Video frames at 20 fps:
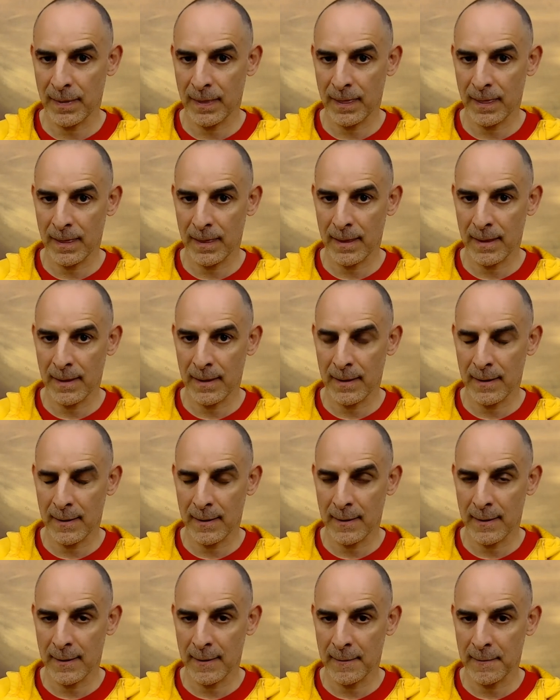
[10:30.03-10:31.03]

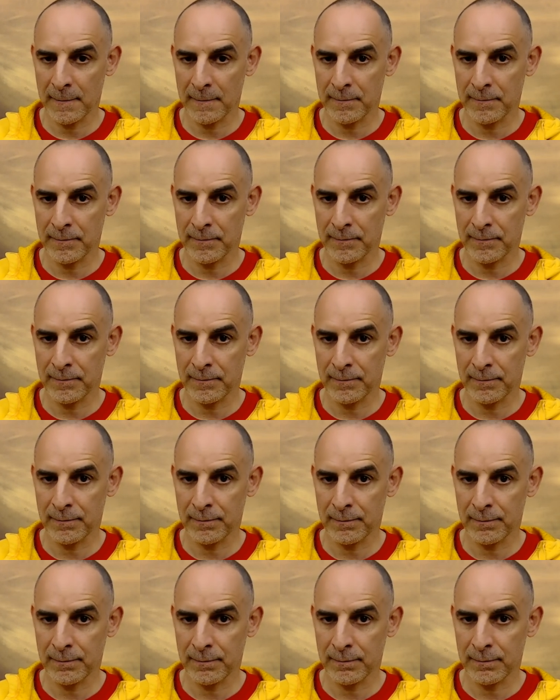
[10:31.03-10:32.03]

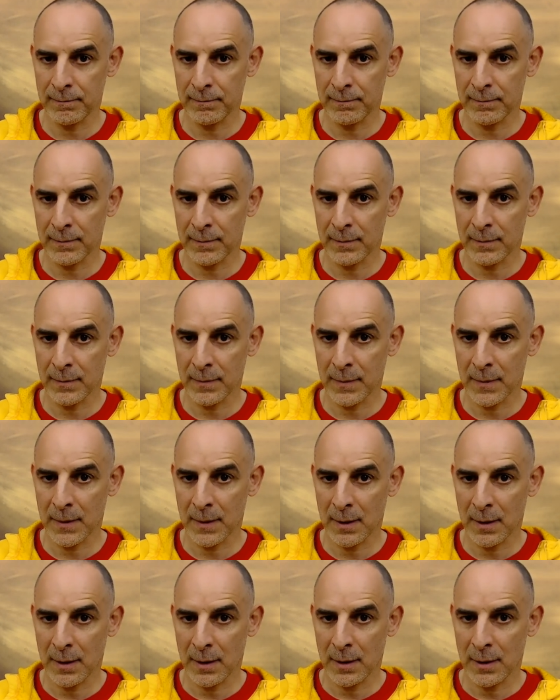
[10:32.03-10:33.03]
No one is speaking in this clip.